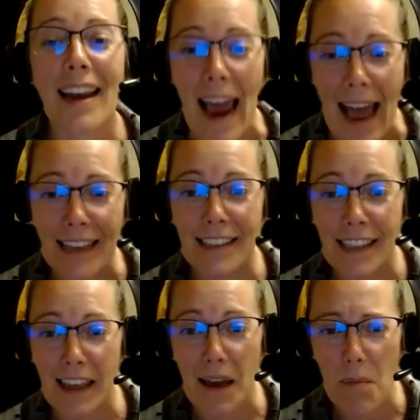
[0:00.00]
try to
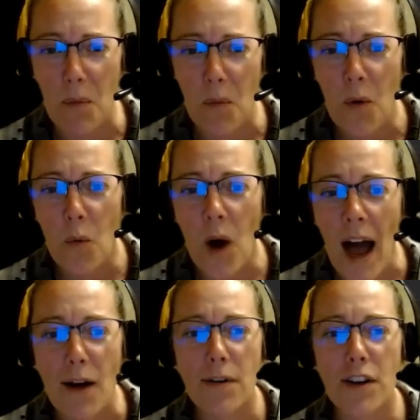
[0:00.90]
ask them, well,
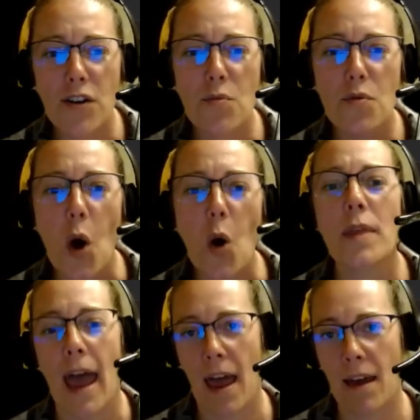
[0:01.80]
how do you know
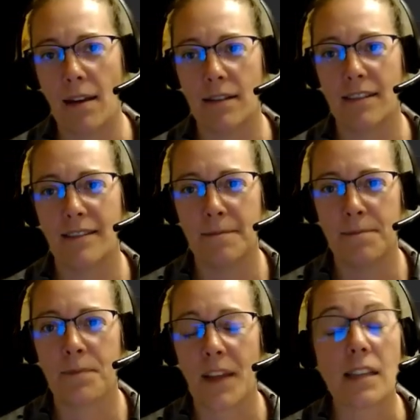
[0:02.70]
that?
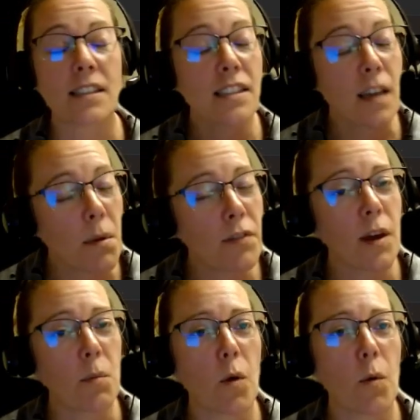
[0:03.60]
And some of
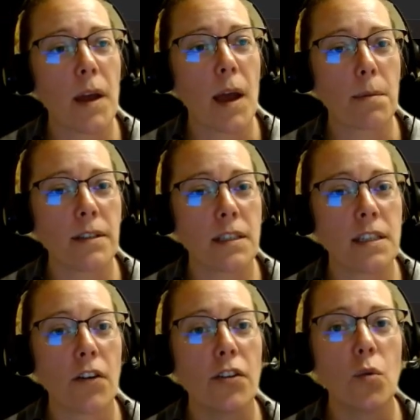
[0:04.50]
them will be able to
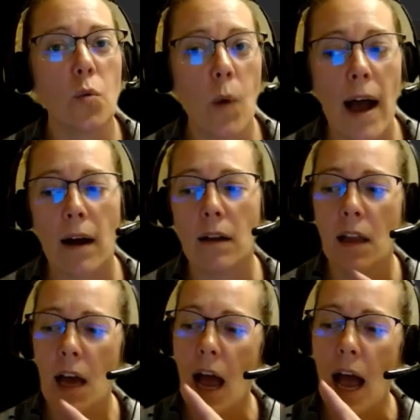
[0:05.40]
tell you,
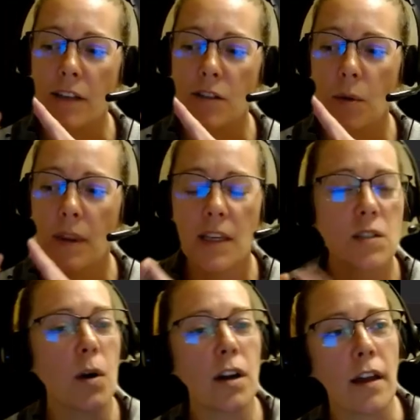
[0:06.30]
well, I sold
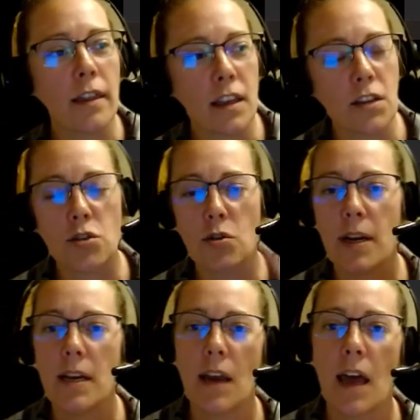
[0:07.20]
this one on this
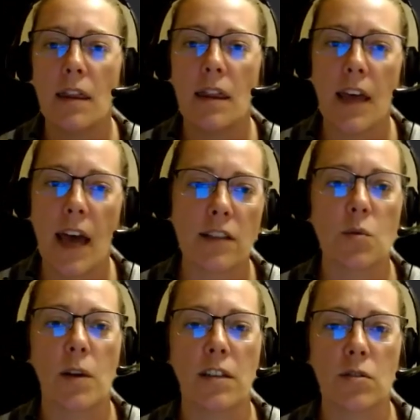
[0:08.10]
street and
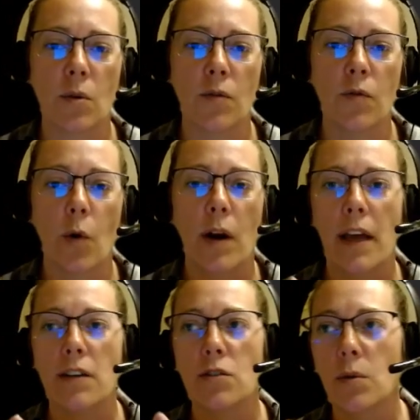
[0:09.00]
that's what it sold for. And
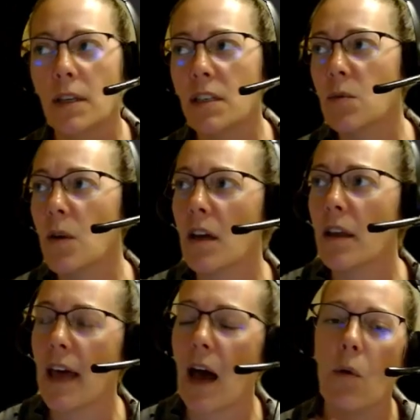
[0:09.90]
I sold this one
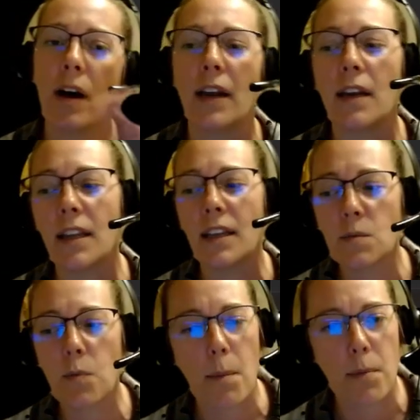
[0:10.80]
on that one. And
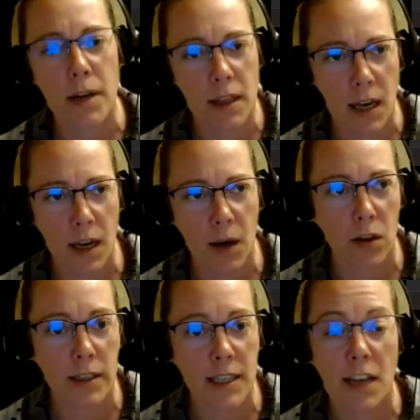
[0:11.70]
this property that I
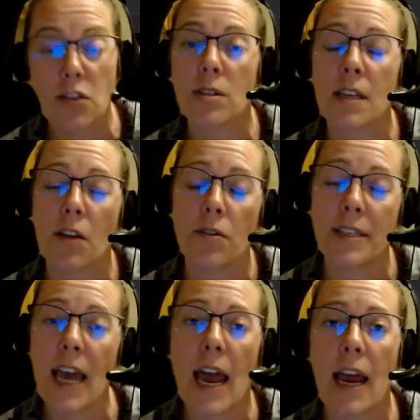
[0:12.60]
looked at just the other
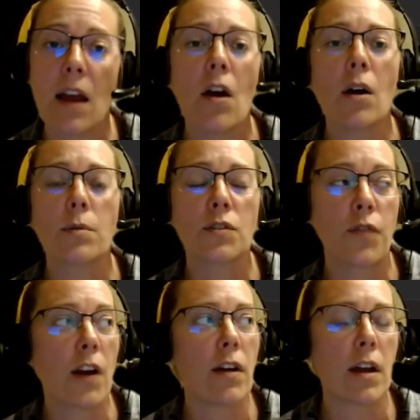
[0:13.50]
day was
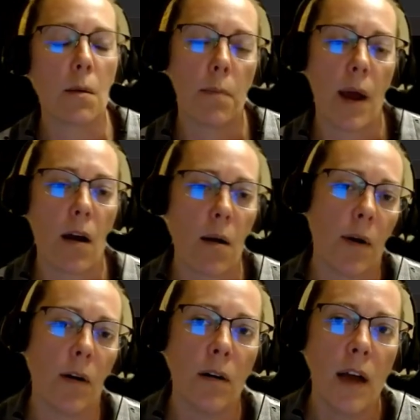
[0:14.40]
very
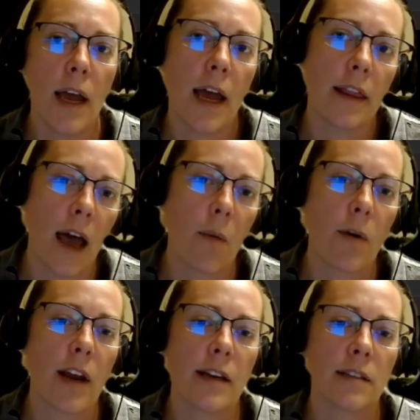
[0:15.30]
comparable. And that
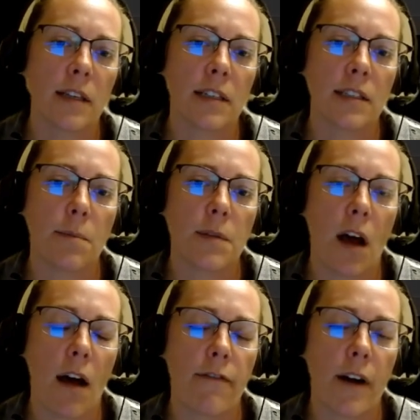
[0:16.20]
one has an accepted
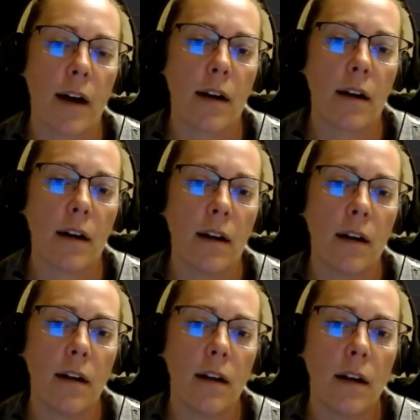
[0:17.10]
offer.
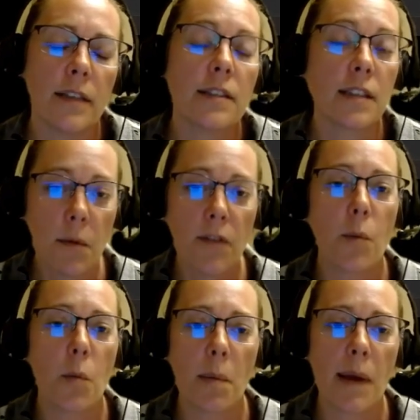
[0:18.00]
Some of
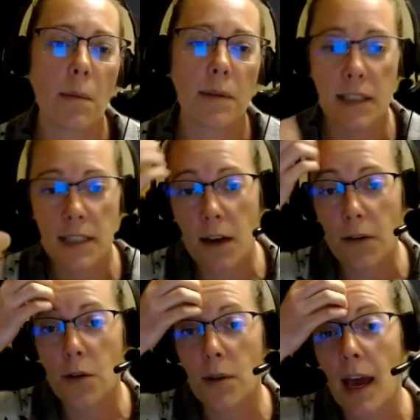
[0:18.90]
them will be able to
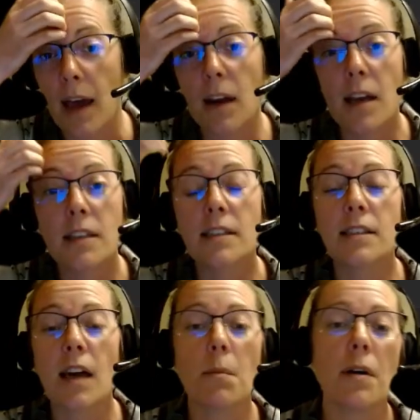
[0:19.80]
tell you that.
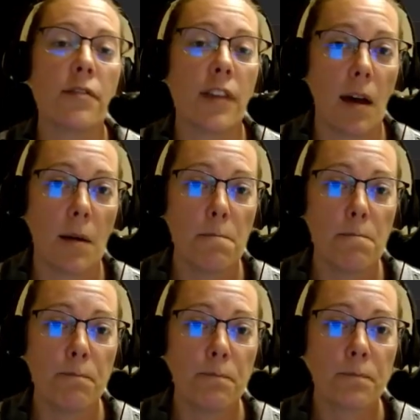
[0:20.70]
Some of
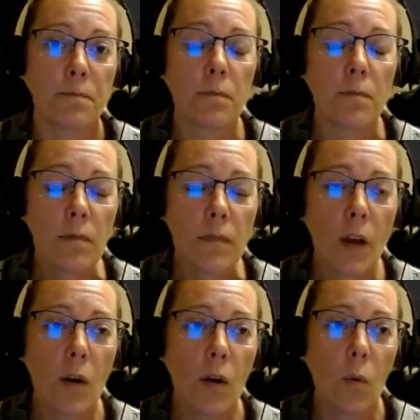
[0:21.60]
them
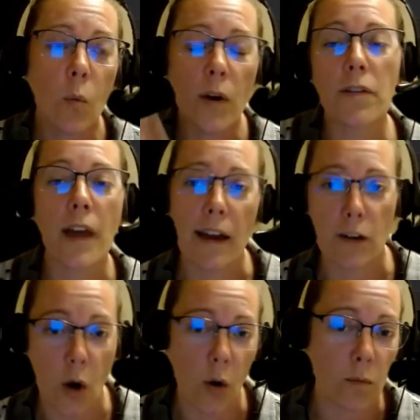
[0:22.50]
will
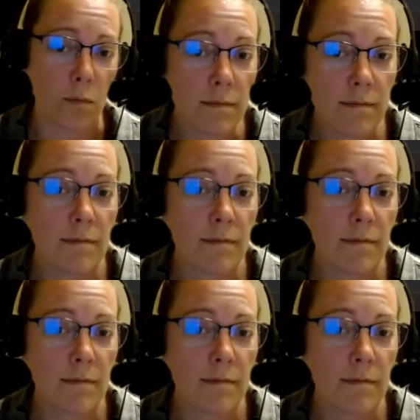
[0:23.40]
not know